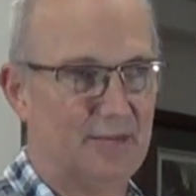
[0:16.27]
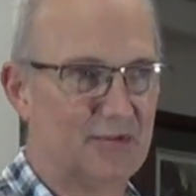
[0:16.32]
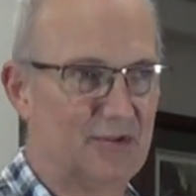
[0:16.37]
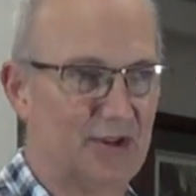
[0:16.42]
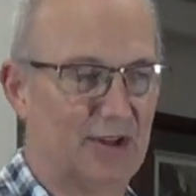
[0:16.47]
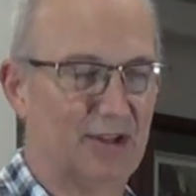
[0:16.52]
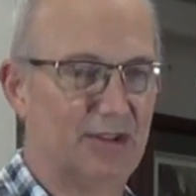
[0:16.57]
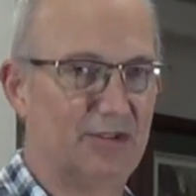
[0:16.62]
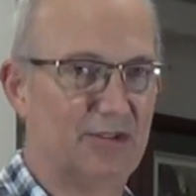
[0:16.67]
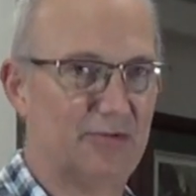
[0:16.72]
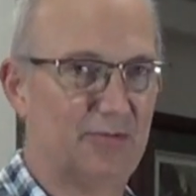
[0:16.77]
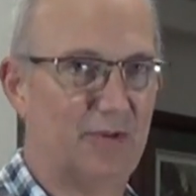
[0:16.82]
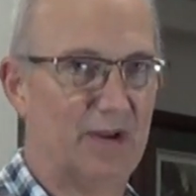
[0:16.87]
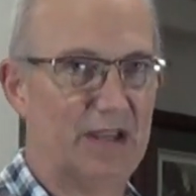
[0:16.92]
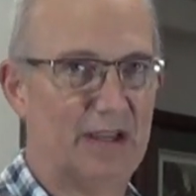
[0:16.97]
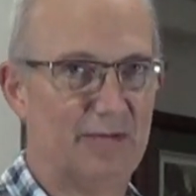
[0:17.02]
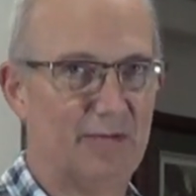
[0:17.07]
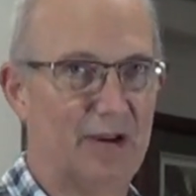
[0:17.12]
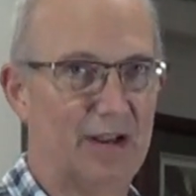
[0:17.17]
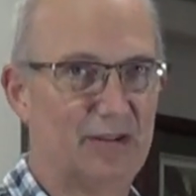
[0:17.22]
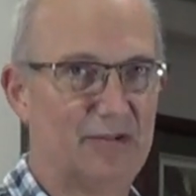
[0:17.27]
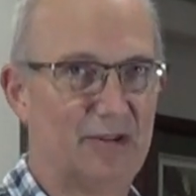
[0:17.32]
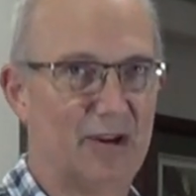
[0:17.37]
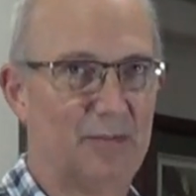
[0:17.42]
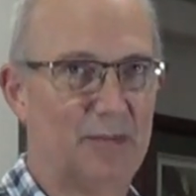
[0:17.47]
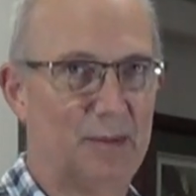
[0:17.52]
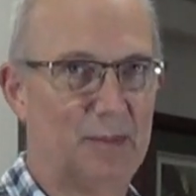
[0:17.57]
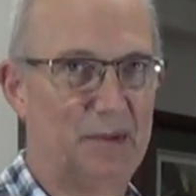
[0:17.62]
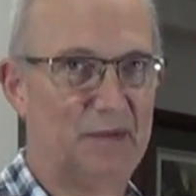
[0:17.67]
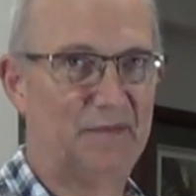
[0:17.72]
trying to lose weight, why are you
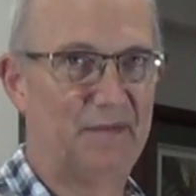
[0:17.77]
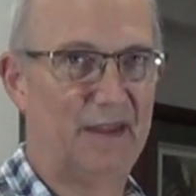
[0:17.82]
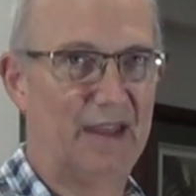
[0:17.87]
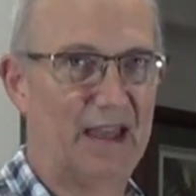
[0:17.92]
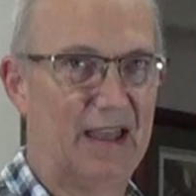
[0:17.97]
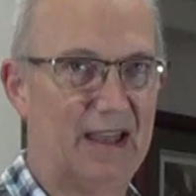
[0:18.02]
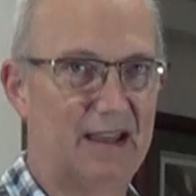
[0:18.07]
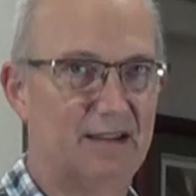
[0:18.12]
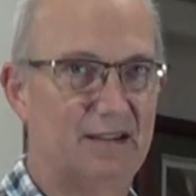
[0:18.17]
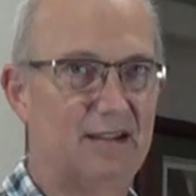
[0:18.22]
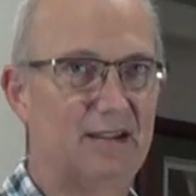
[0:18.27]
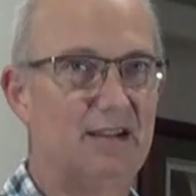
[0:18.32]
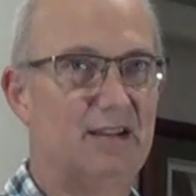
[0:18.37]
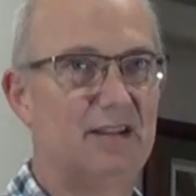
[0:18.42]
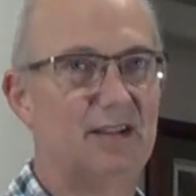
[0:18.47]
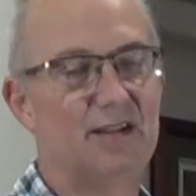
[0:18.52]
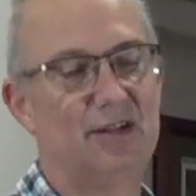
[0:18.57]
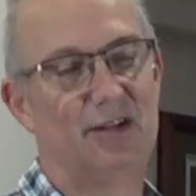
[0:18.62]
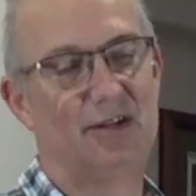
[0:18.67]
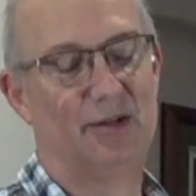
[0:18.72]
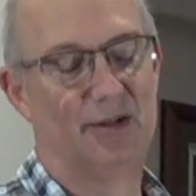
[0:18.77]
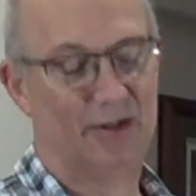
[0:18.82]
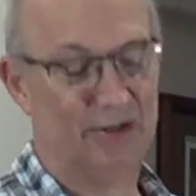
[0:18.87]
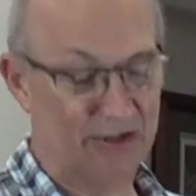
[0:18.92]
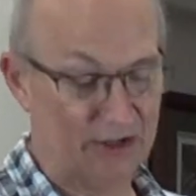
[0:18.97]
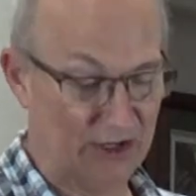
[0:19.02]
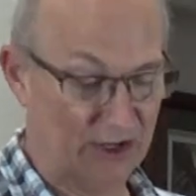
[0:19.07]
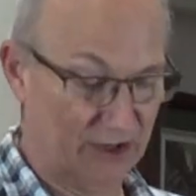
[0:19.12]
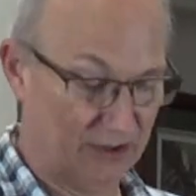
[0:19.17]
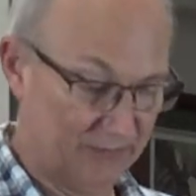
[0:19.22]
trying to make me fat?
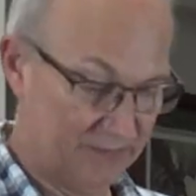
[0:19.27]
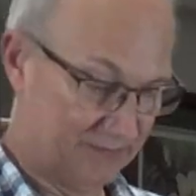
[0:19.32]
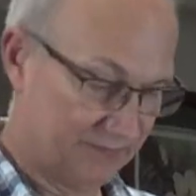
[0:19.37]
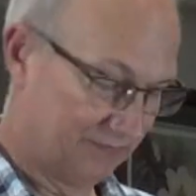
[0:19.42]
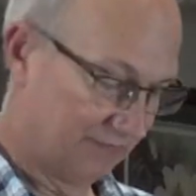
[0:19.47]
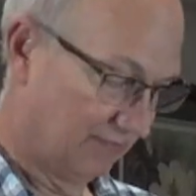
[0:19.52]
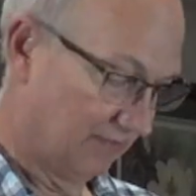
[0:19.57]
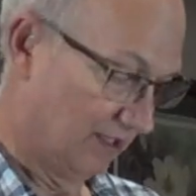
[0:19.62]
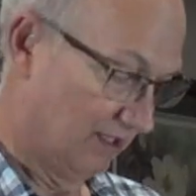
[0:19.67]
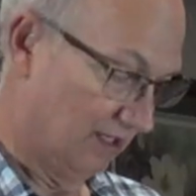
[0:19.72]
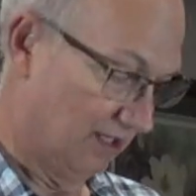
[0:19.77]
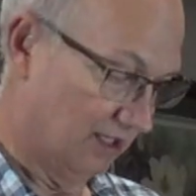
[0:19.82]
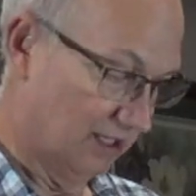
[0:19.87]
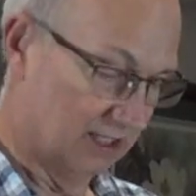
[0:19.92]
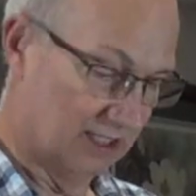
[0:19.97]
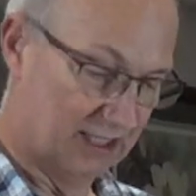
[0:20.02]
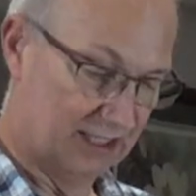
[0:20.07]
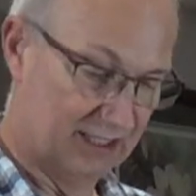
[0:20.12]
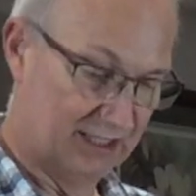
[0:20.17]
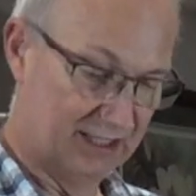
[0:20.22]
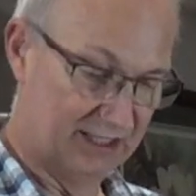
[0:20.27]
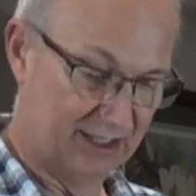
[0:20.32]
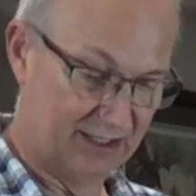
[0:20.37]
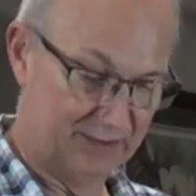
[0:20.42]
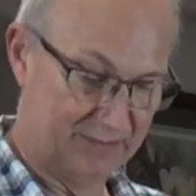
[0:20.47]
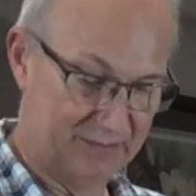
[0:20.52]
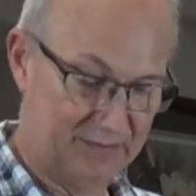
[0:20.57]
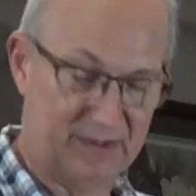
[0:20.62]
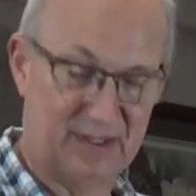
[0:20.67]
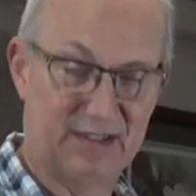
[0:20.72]
So,
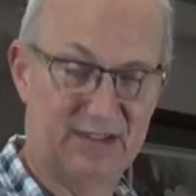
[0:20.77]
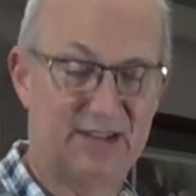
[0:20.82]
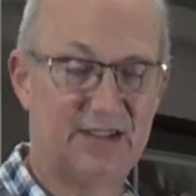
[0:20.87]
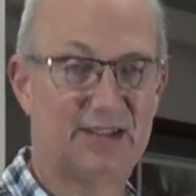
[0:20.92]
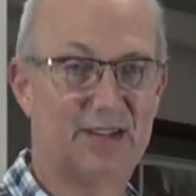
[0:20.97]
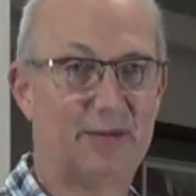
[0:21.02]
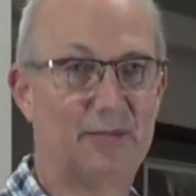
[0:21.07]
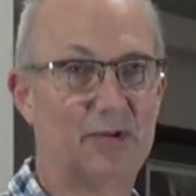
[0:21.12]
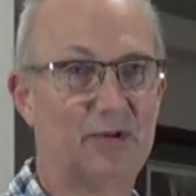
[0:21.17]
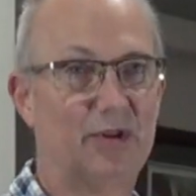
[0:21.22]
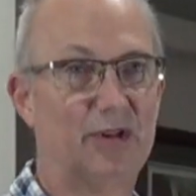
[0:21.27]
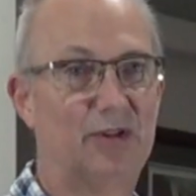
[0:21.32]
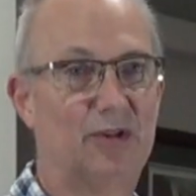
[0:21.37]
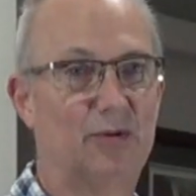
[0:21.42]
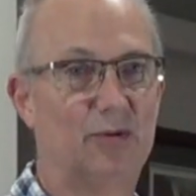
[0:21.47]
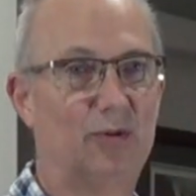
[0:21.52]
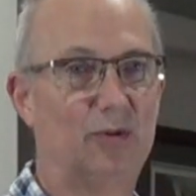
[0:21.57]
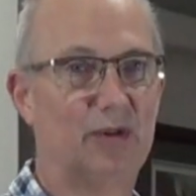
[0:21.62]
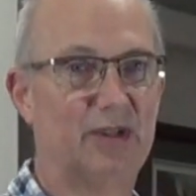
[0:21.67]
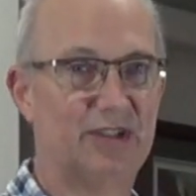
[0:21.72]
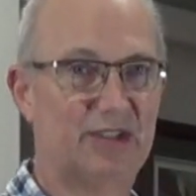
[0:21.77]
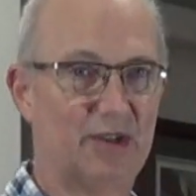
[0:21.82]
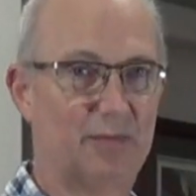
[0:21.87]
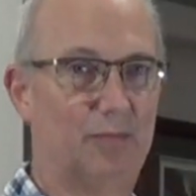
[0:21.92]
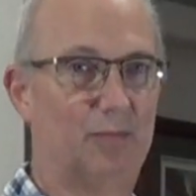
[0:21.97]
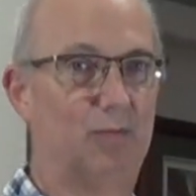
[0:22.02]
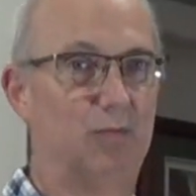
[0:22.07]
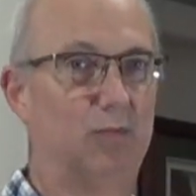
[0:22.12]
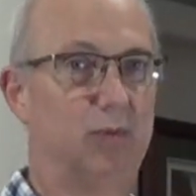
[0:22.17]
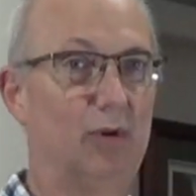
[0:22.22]
this is something really cool. It's a
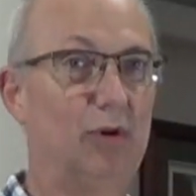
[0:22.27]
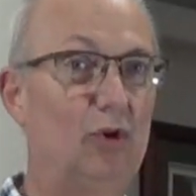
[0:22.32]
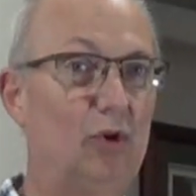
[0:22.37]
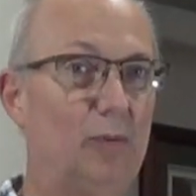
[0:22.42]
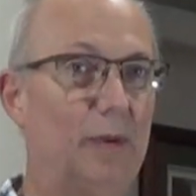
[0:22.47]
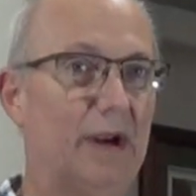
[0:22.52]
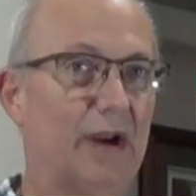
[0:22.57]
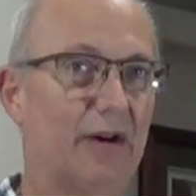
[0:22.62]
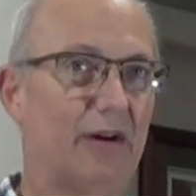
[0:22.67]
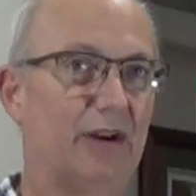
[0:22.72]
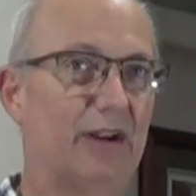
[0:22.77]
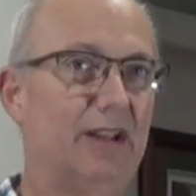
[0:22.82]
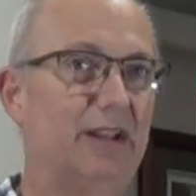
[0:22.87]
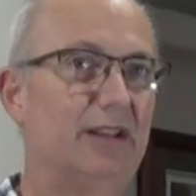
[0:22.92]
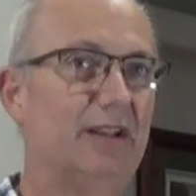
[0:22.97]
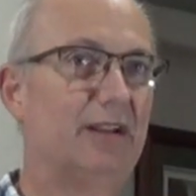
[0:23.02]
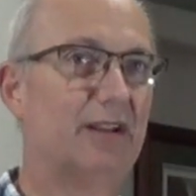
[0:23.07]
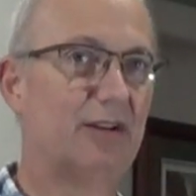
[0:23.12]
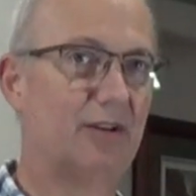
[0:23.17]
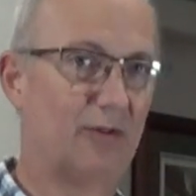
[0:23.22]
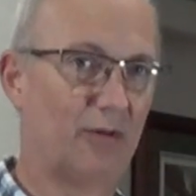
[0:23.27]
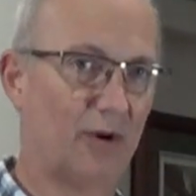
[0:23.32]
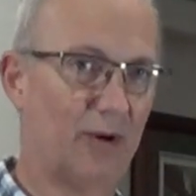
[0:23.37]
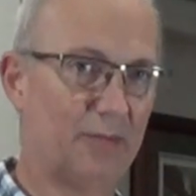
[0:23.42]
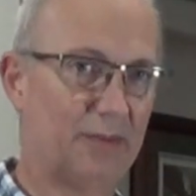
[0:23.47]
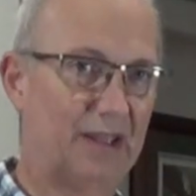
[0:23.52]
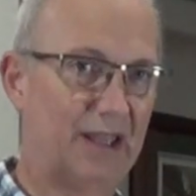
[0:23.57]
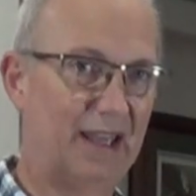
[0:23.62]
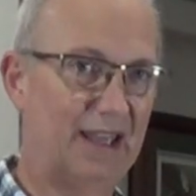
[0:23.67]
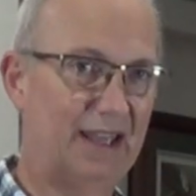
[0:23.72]
blueberry
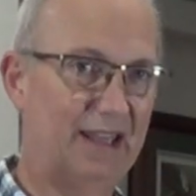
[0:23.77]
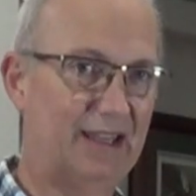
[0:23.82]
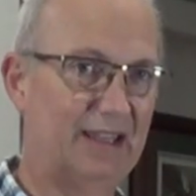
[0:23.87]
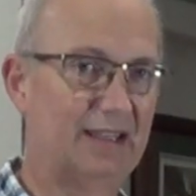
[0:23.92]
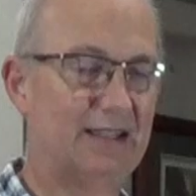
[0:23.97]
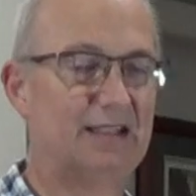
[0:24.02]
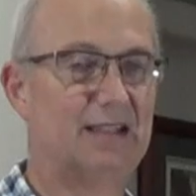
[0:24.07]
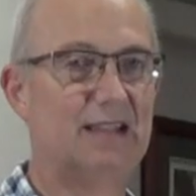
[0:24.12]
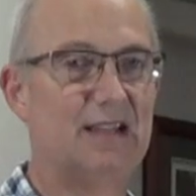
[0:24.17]
crumb cake.